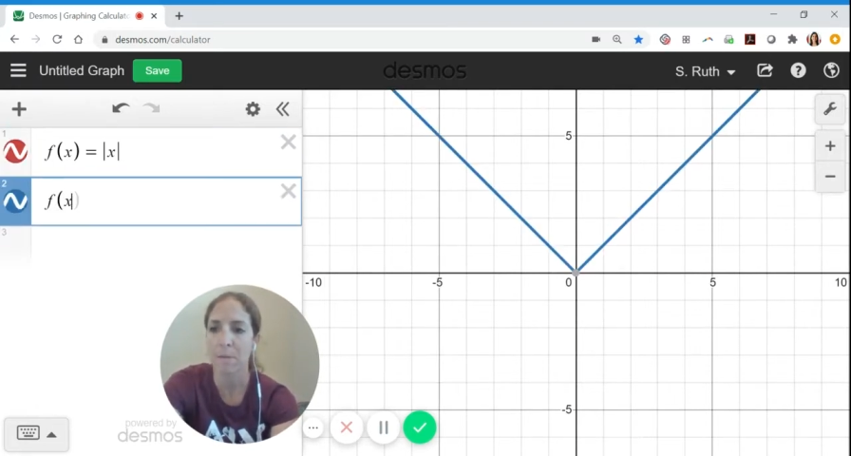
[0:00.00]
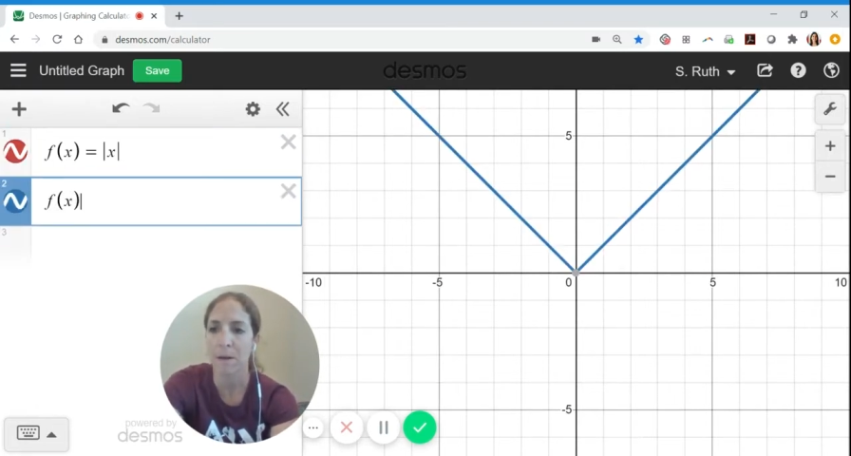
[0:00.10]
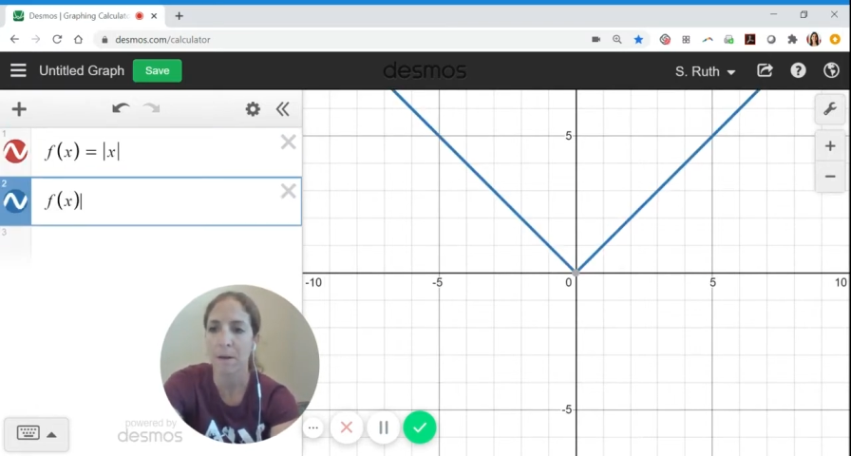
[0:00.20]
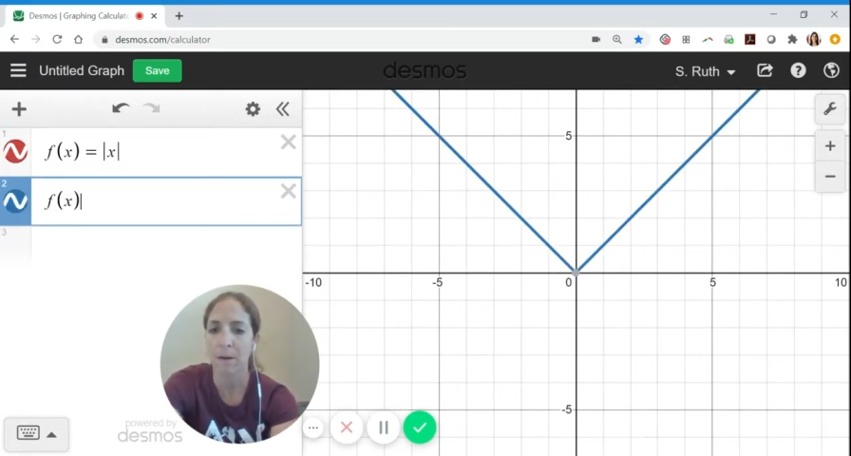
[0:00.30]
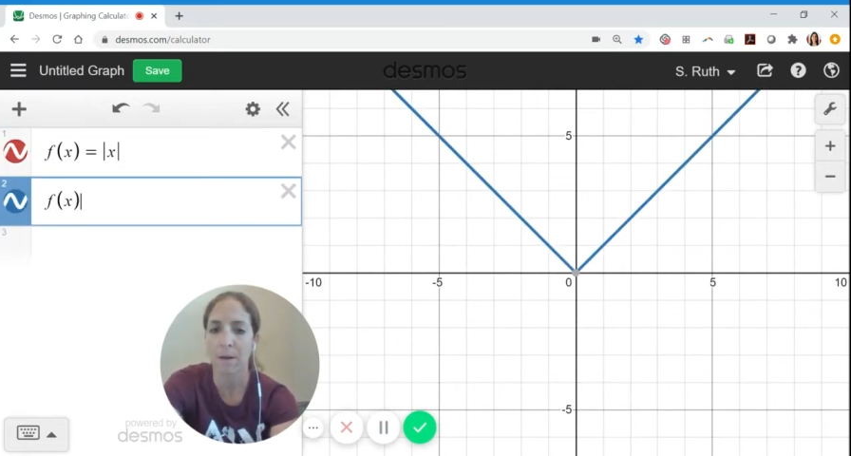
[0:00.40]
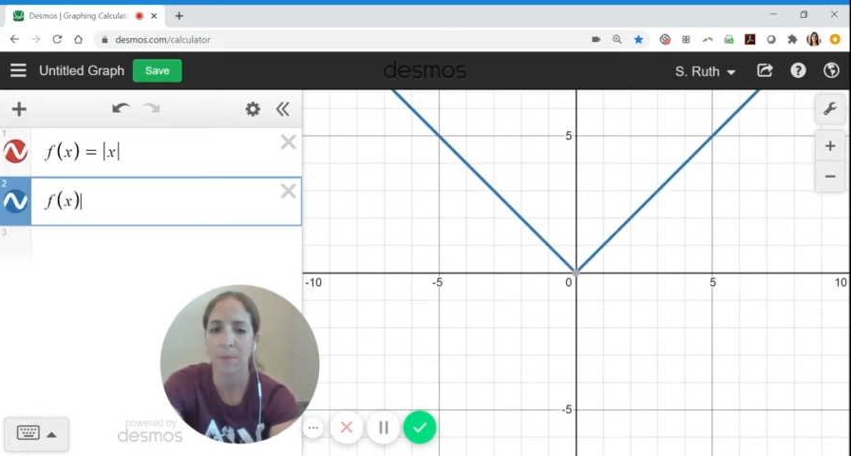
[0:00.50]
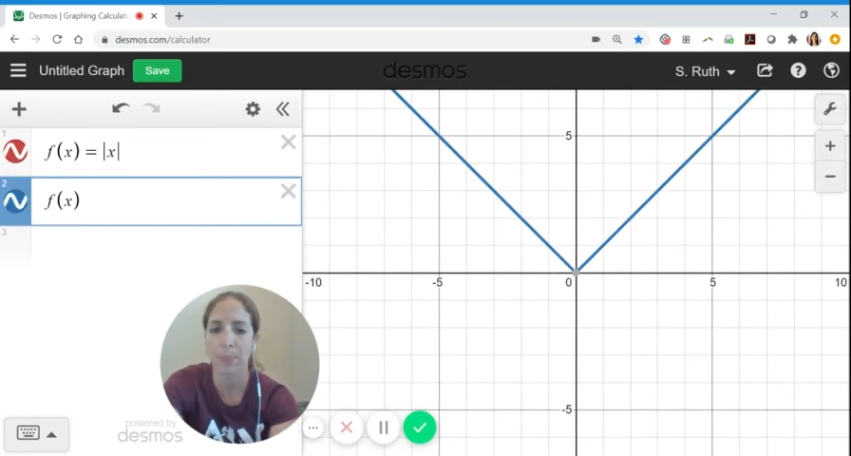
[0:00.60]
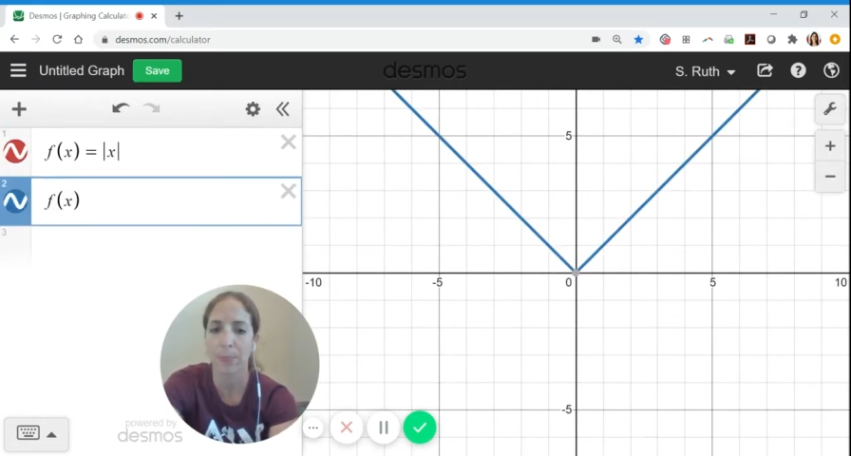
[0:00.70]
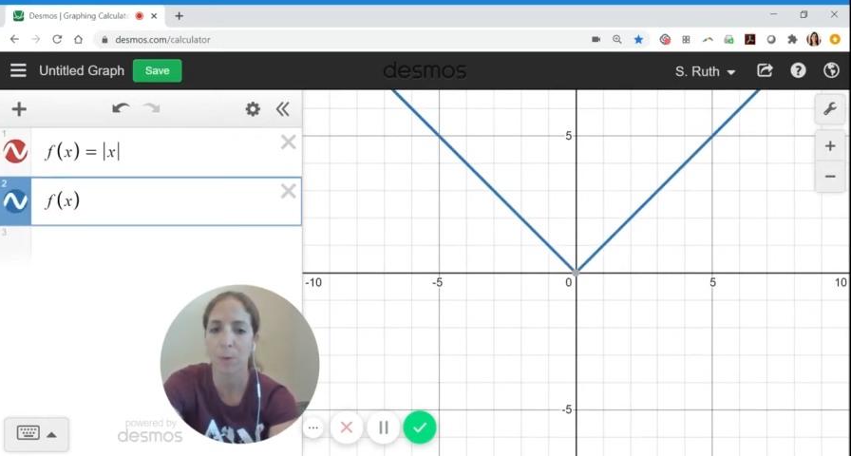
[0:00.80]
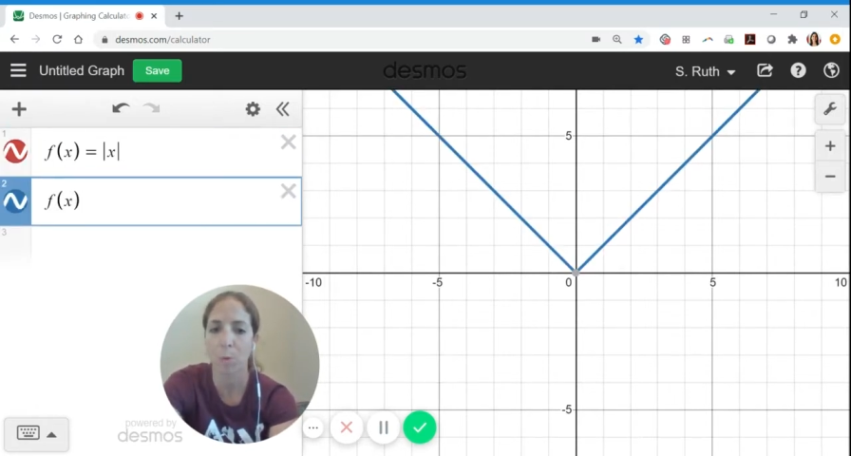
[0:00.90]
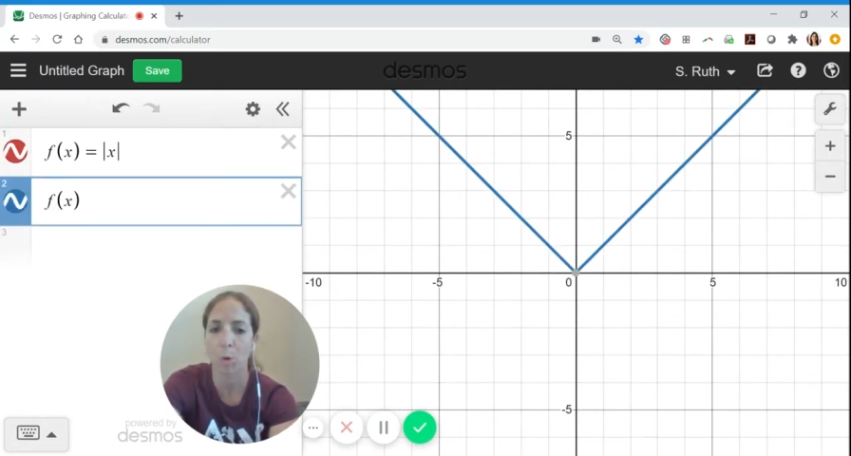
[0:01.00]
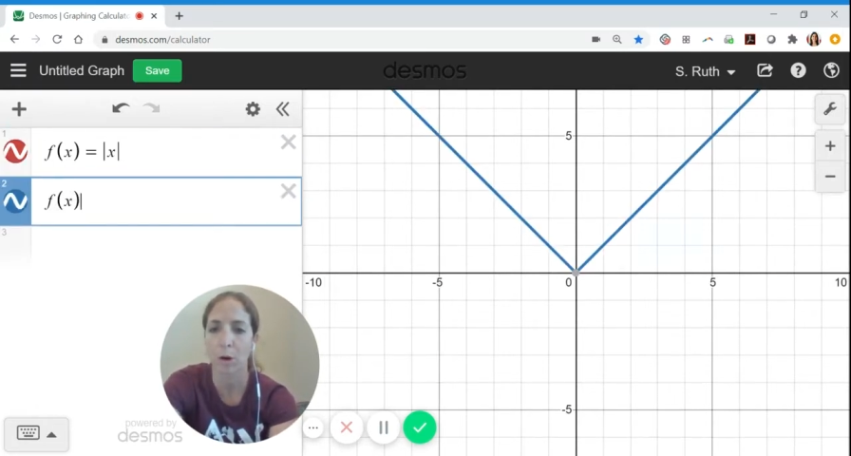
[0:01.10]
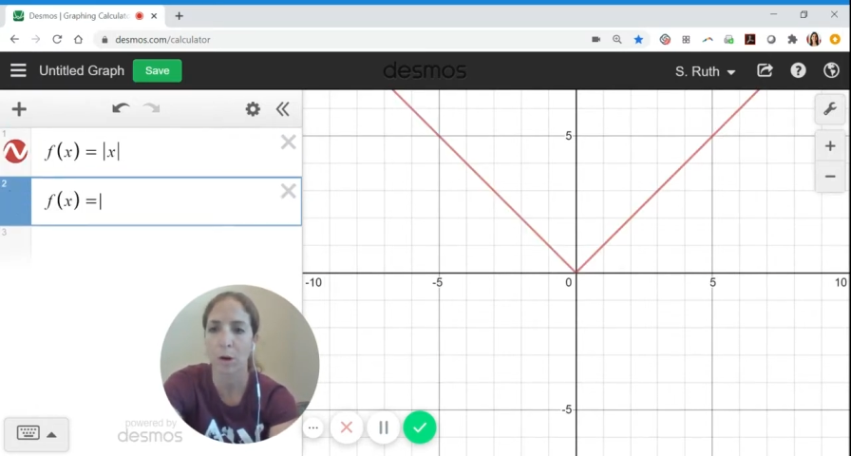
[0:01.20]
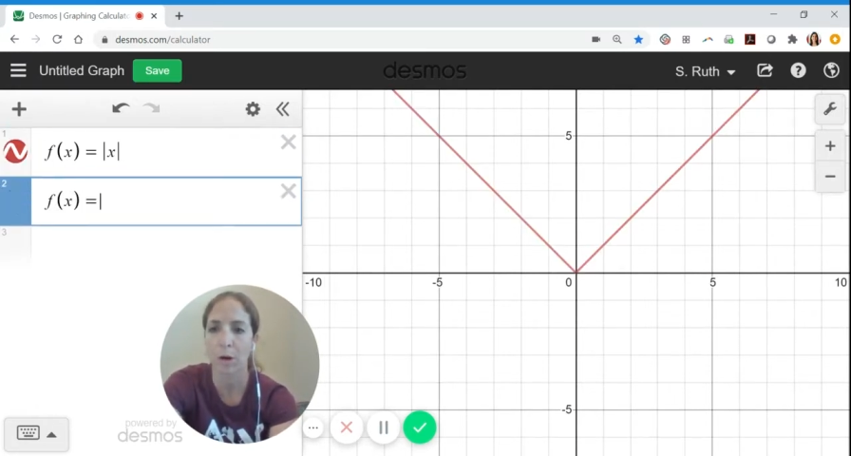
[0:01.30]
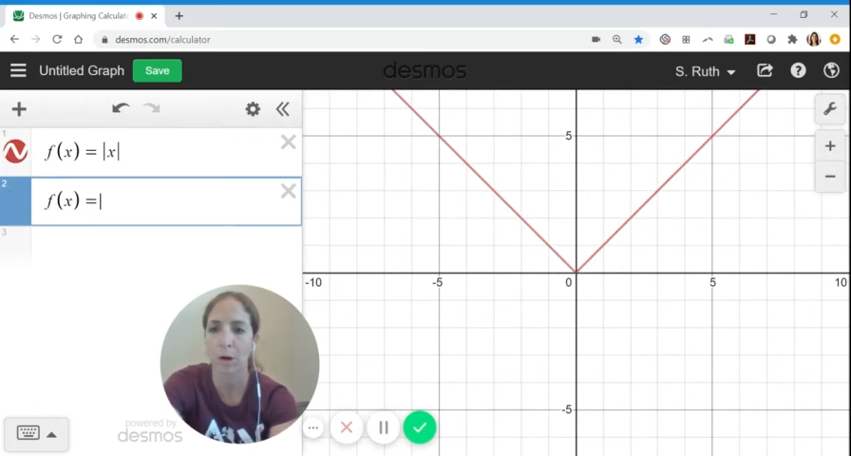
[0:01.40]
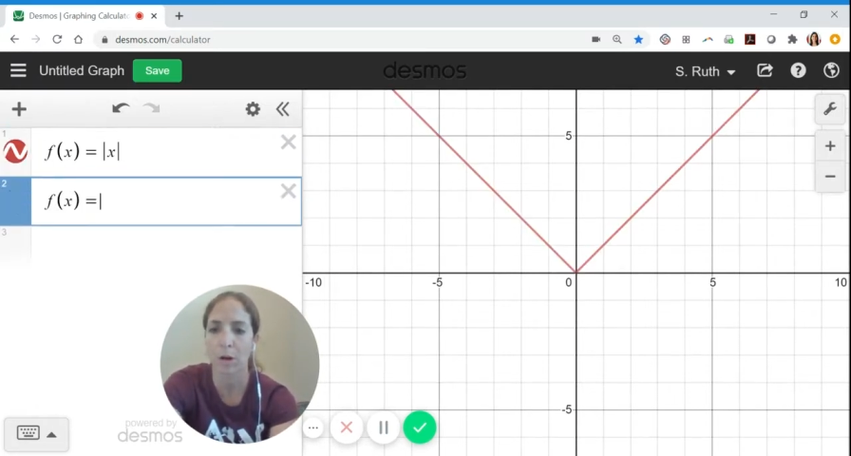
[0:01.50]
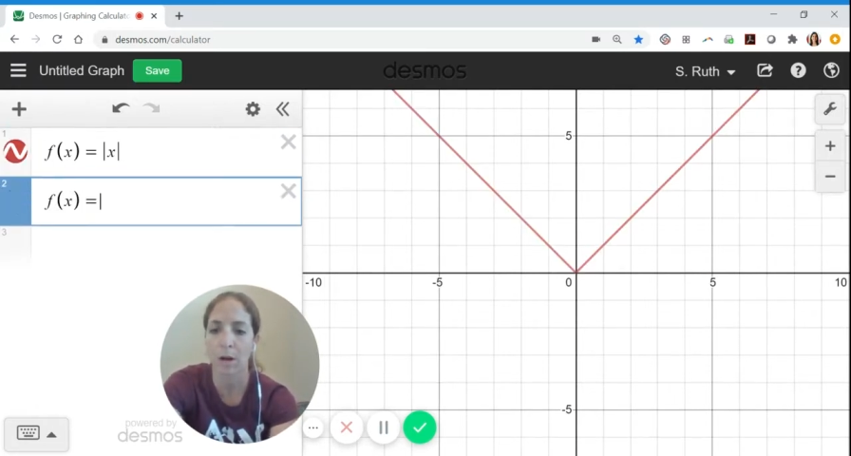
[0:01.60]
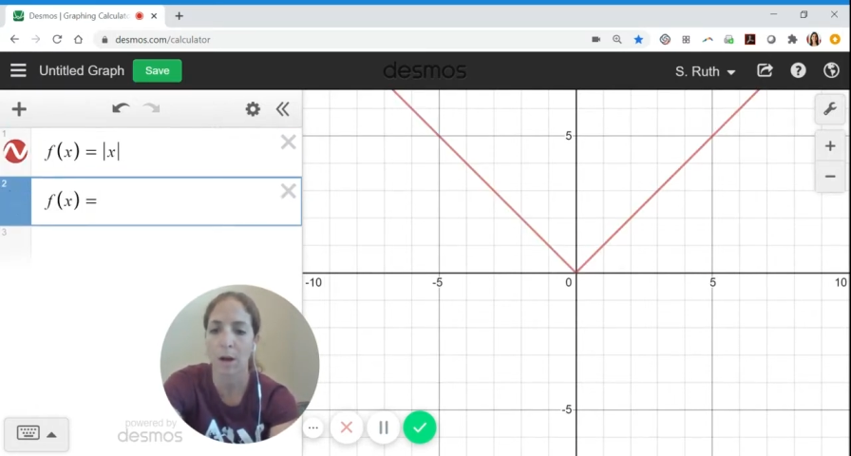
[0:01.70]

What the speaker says: in the word